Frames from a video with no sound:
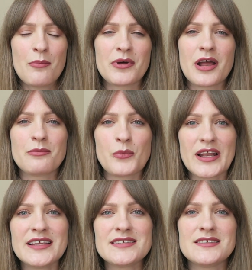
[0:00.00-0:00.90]
but I'm
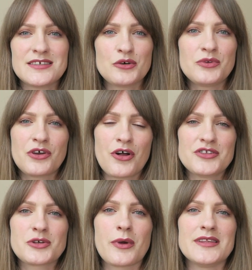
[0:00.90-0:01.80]
willing to deal with the
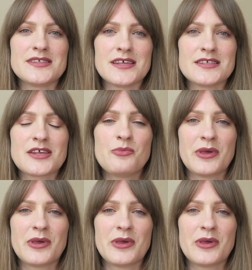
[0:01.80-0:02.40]
consequences,